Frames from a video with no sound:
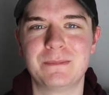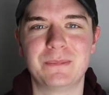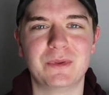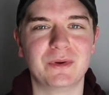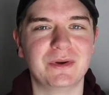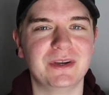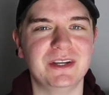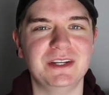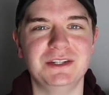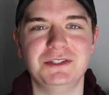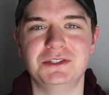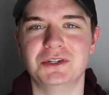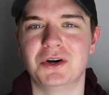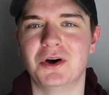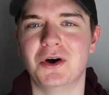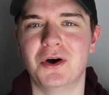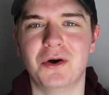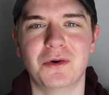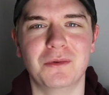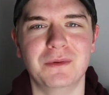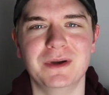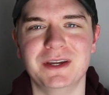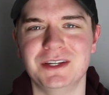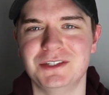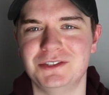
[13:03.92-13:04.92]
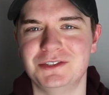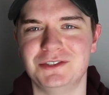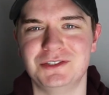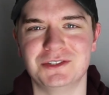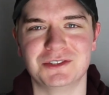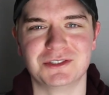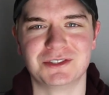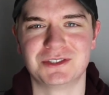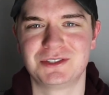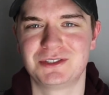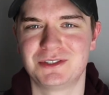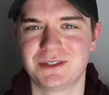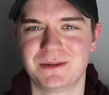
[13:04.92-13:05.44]
but he's always
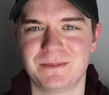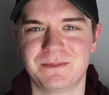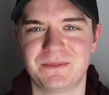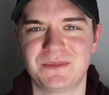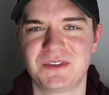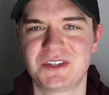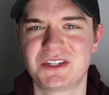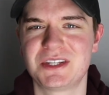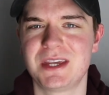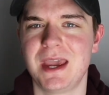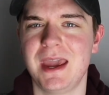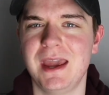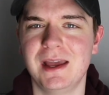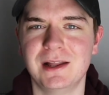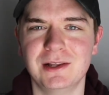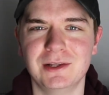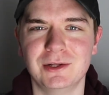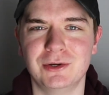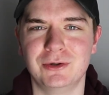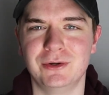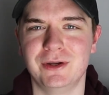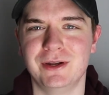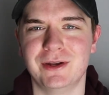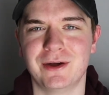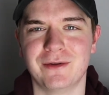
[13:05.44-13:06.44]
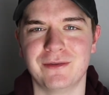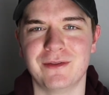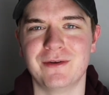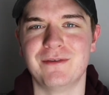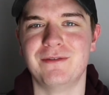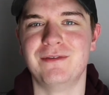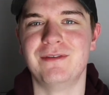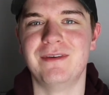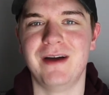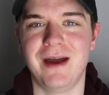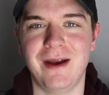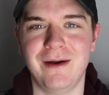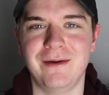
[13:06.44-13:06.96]
just tiltering on the
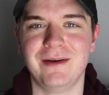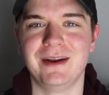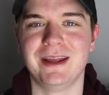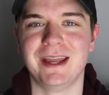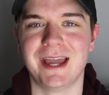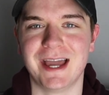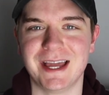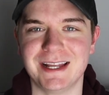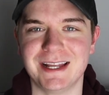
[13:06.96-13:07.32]
very